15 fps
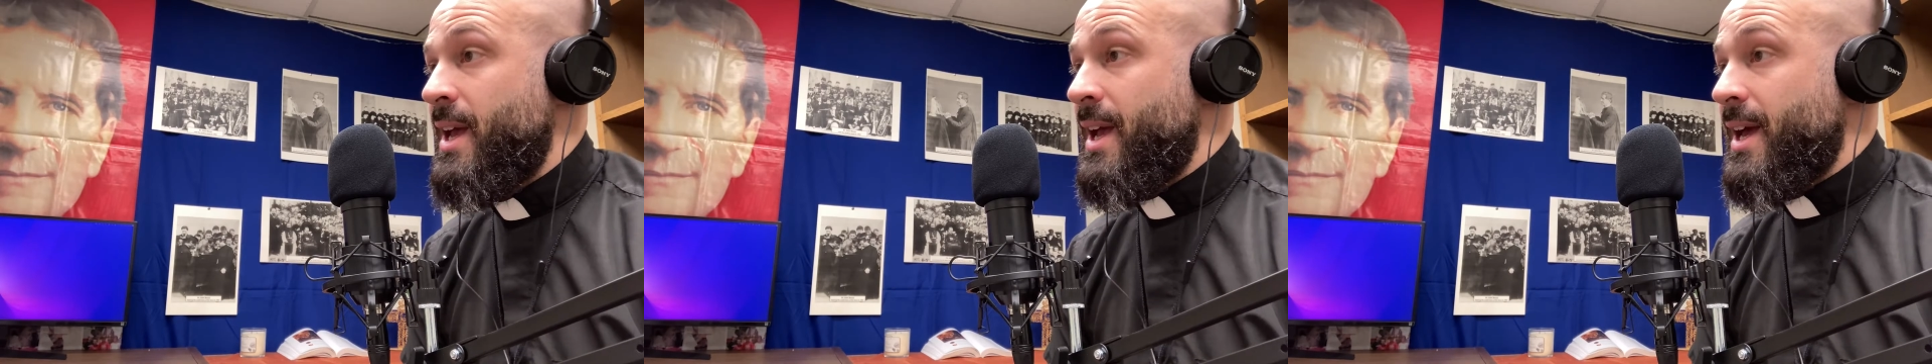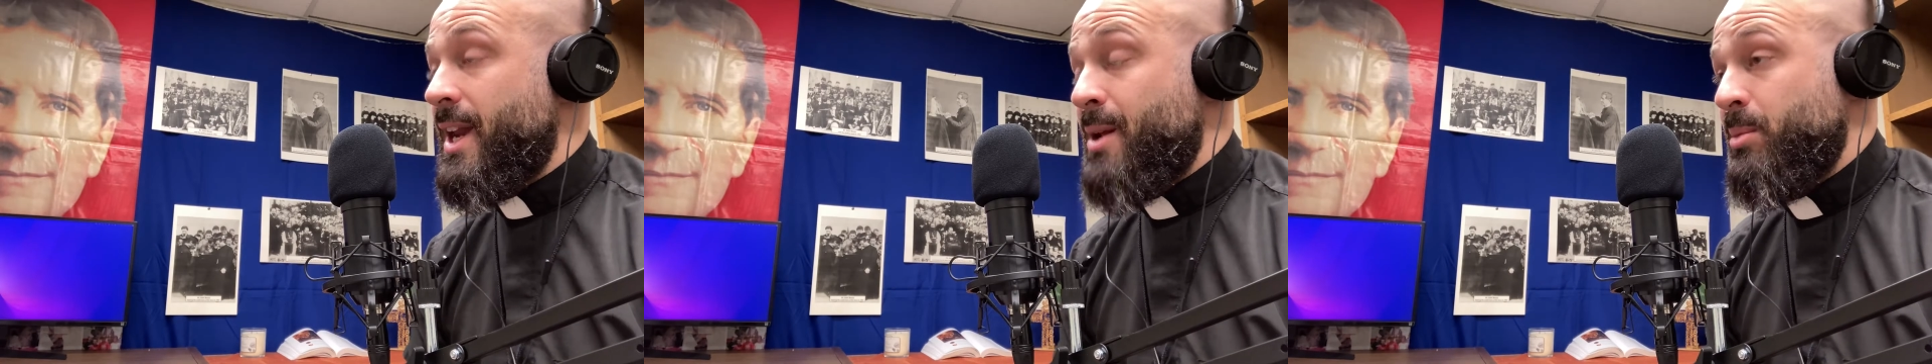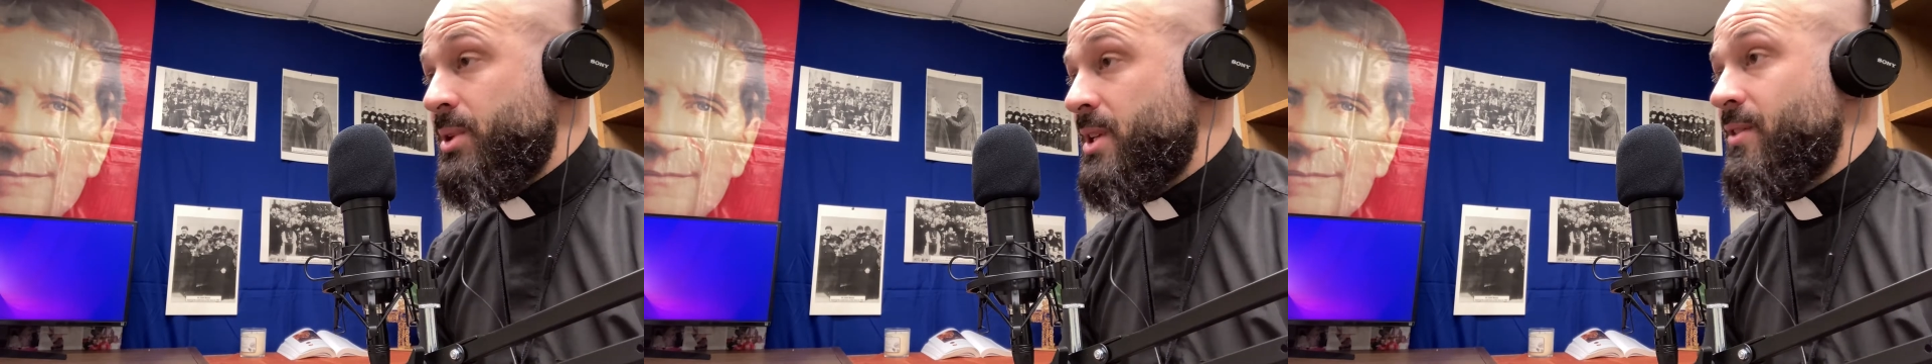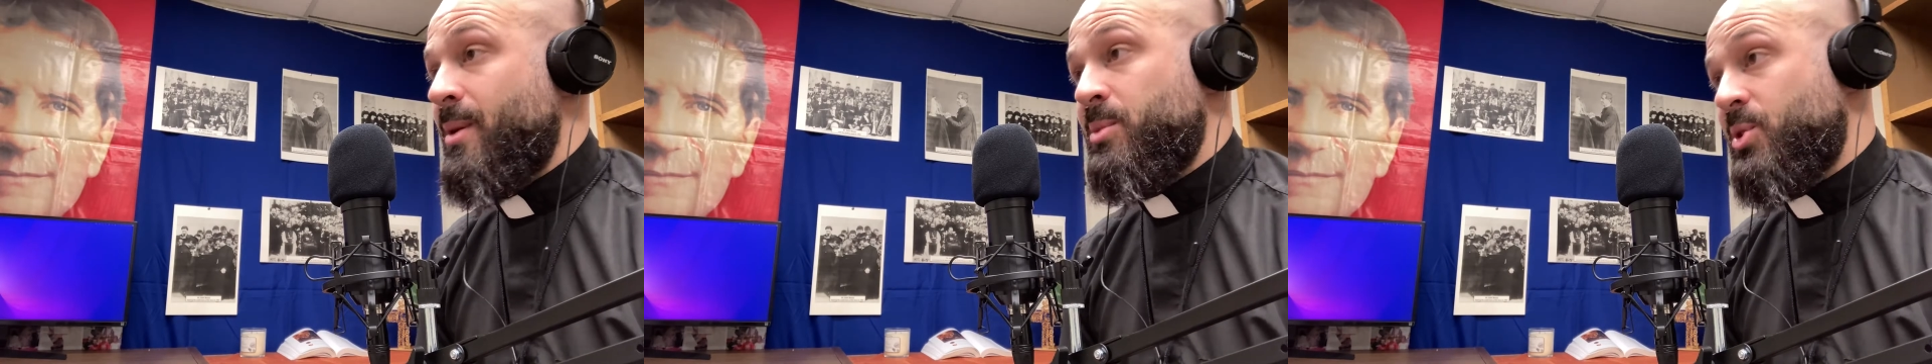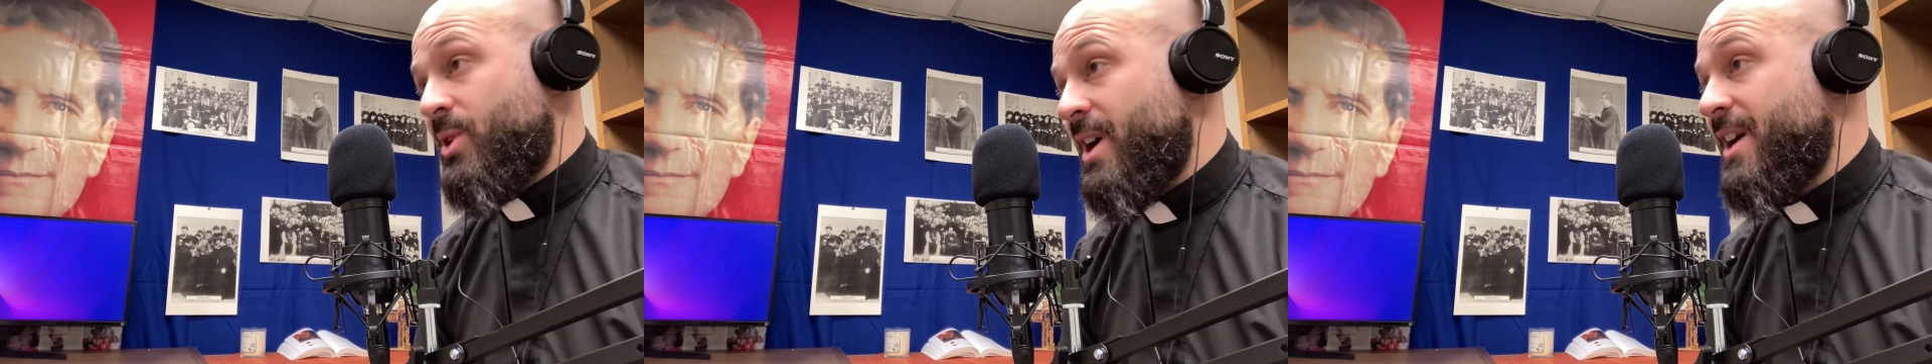and I believe I'm
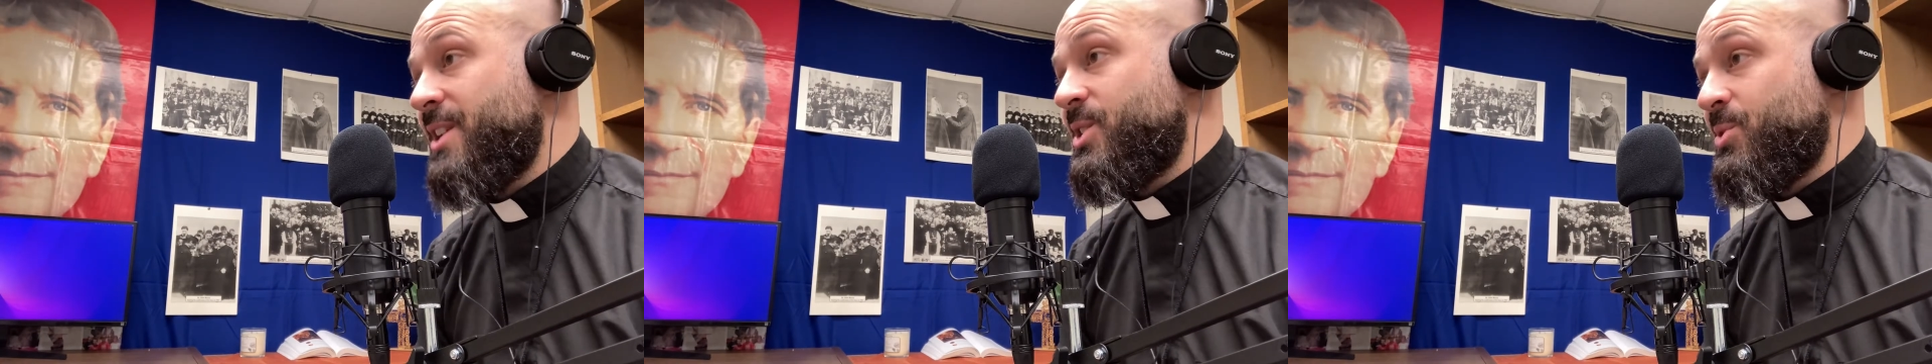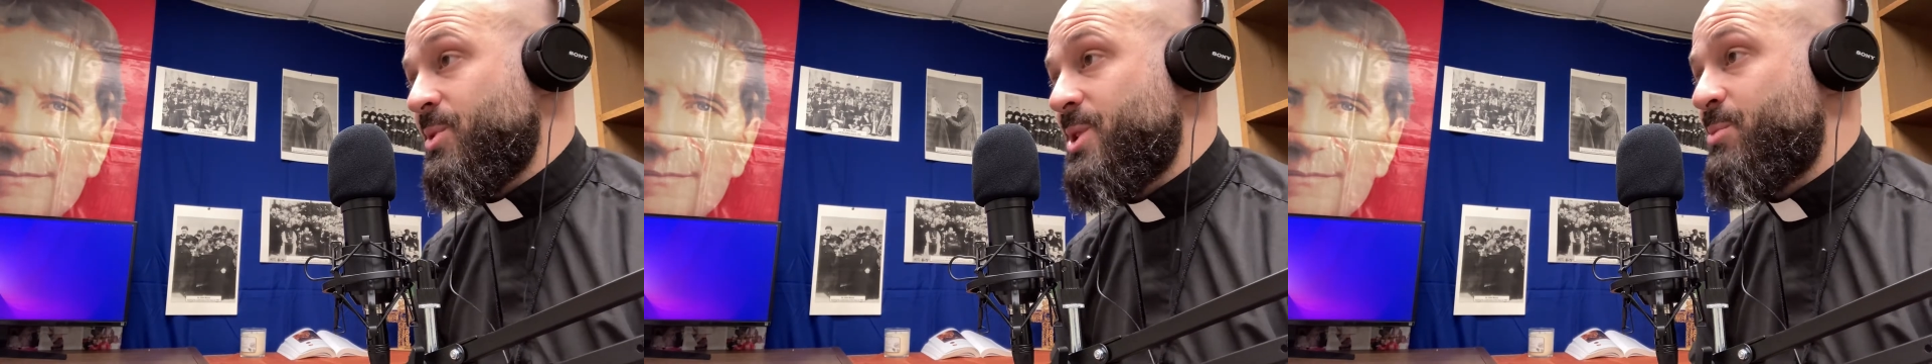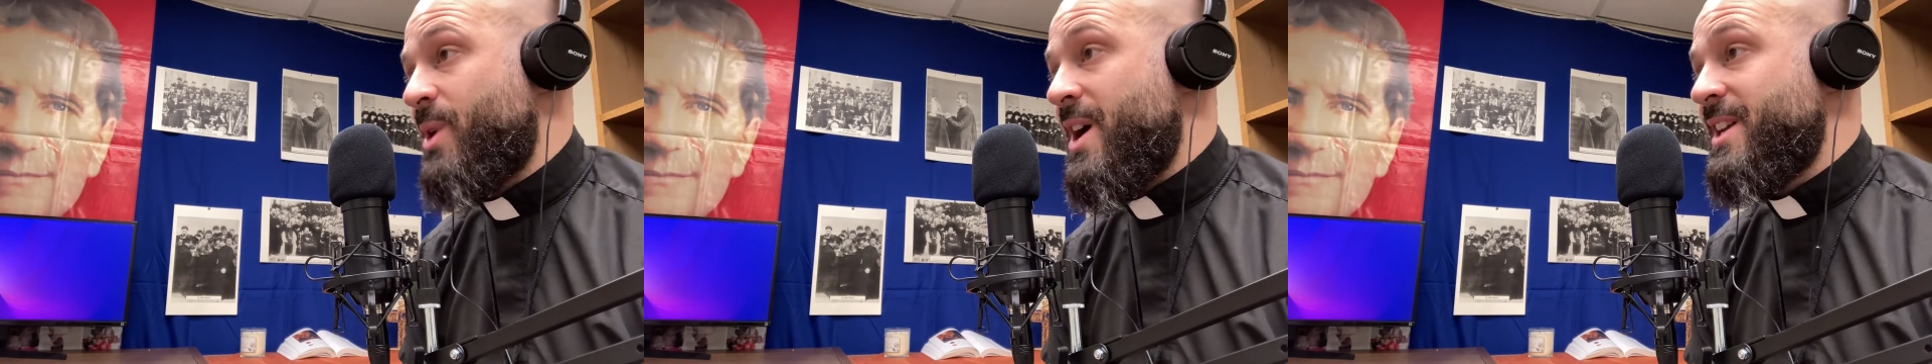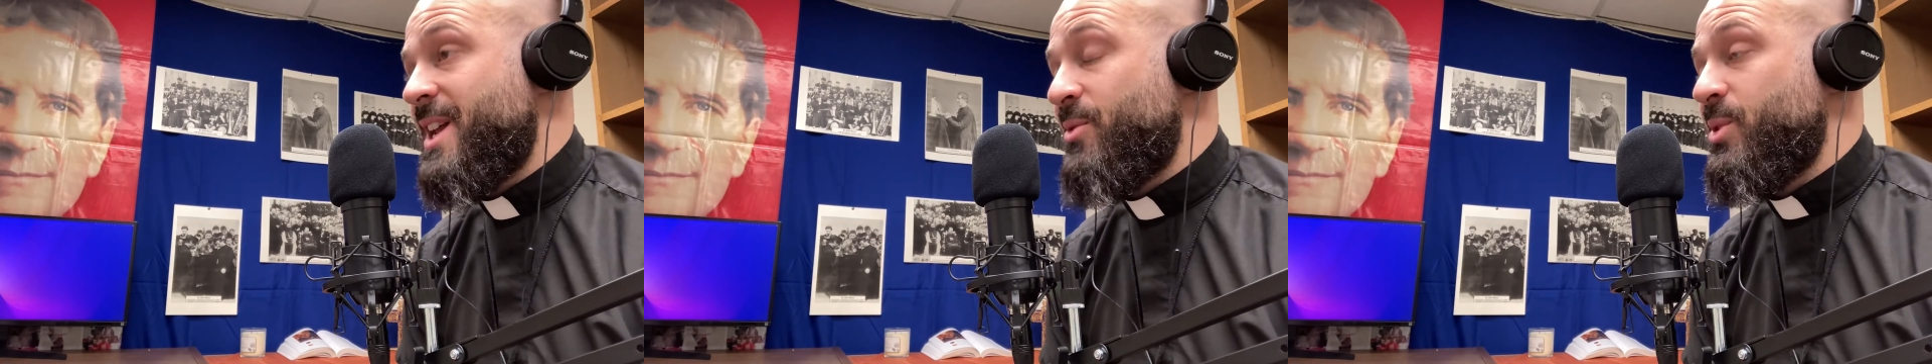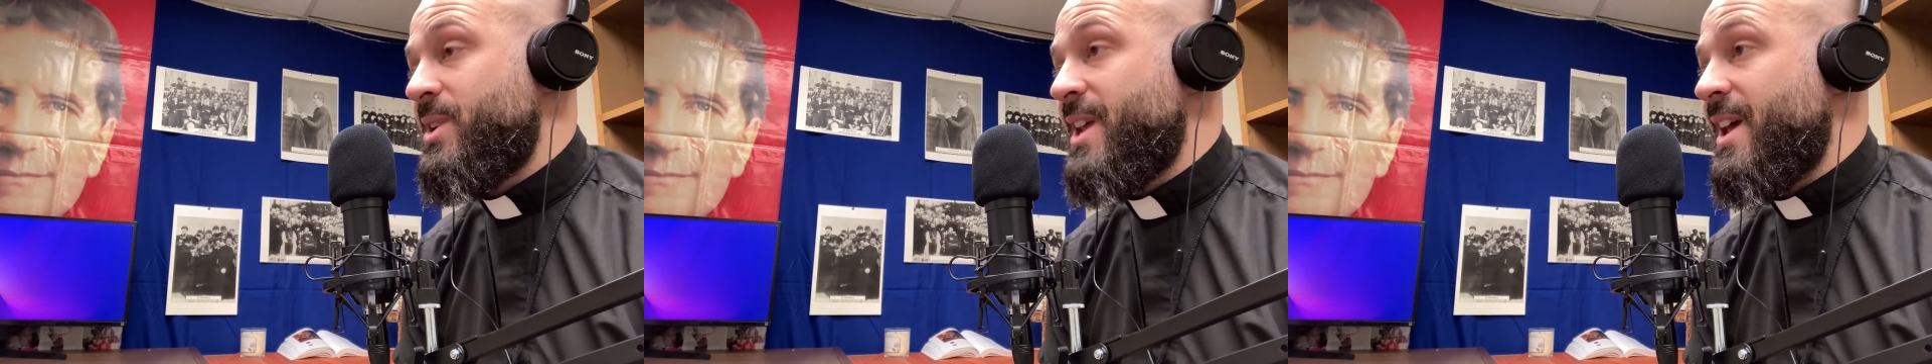trying to respond
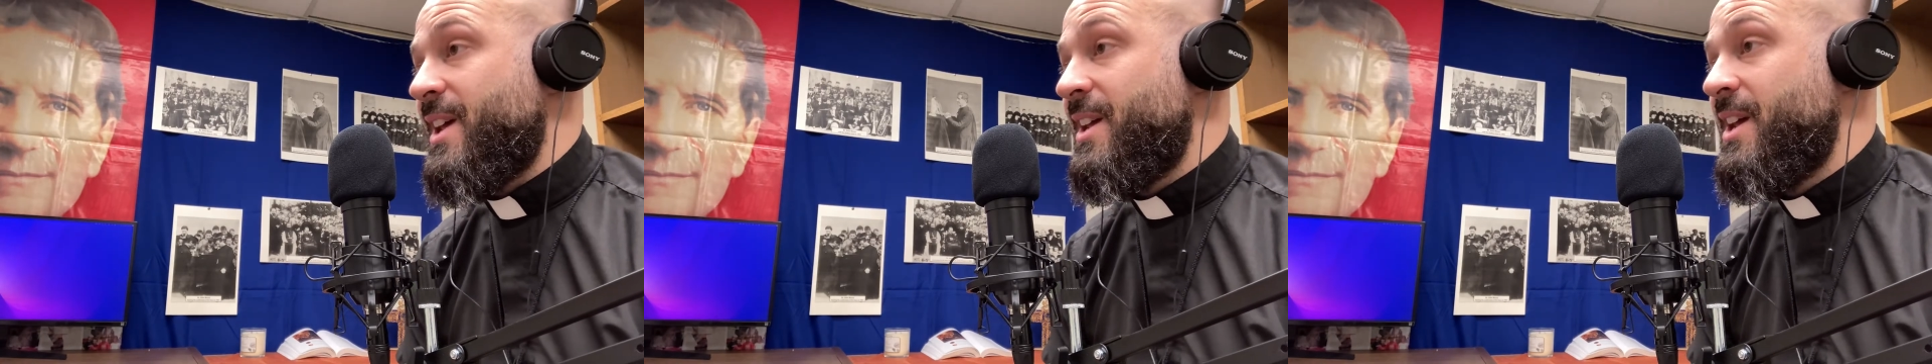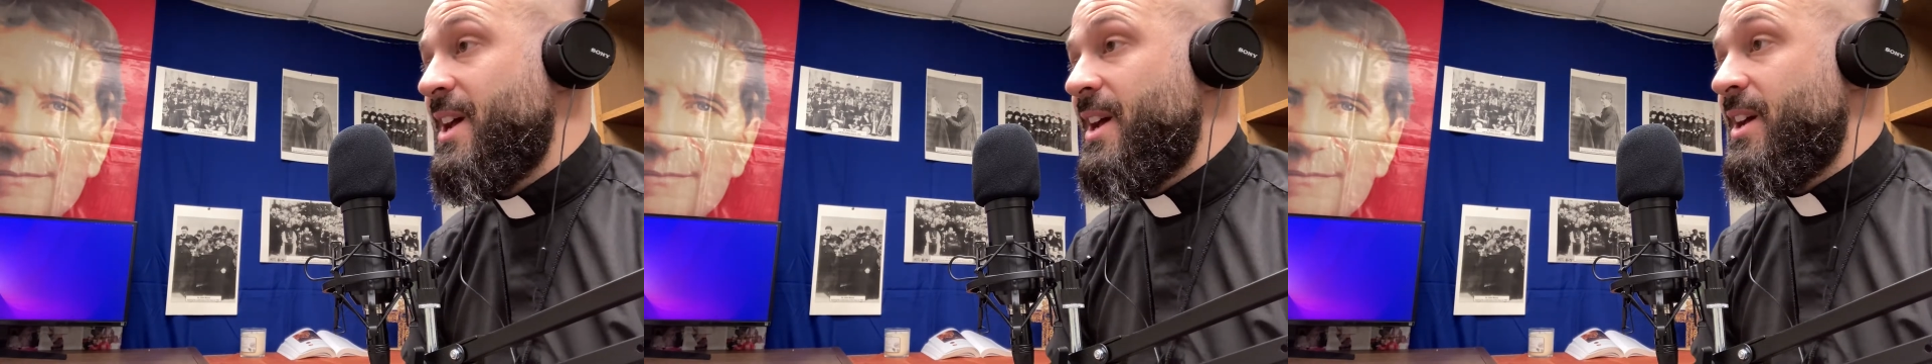every day